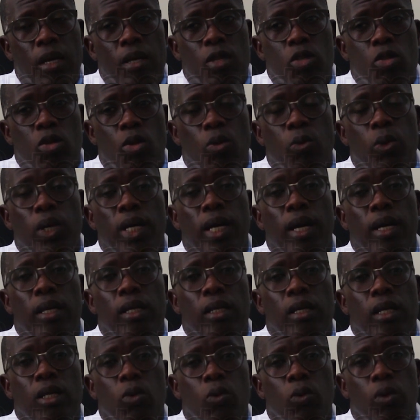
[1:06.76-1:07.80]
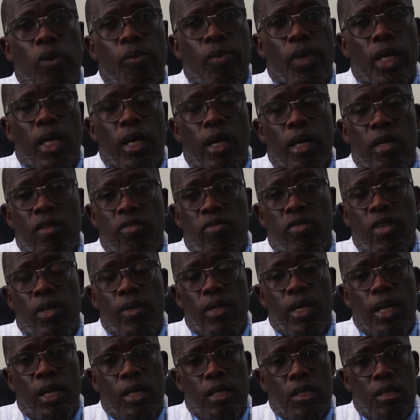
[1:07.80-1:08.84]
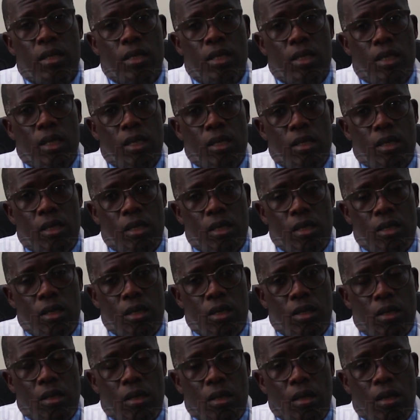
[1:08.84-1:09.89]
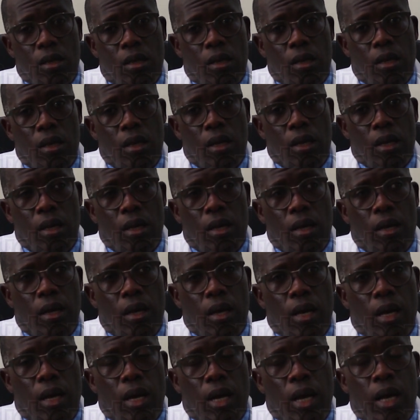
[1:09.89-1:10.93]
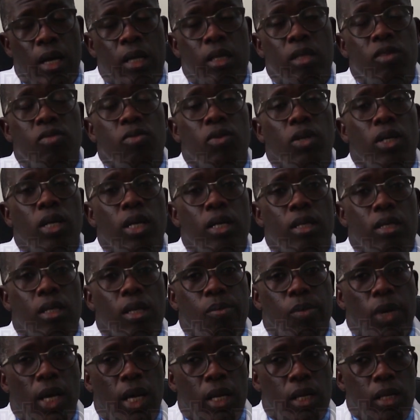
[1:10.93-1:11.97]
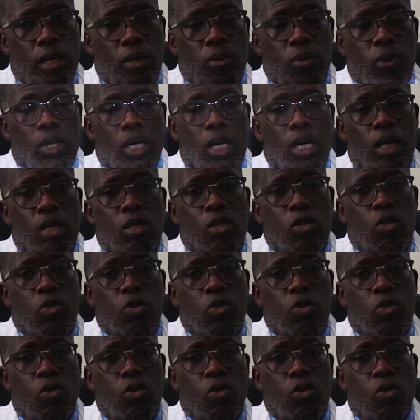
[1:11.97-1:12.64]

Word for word: So we can get women at very early stages. And if we get them early, we can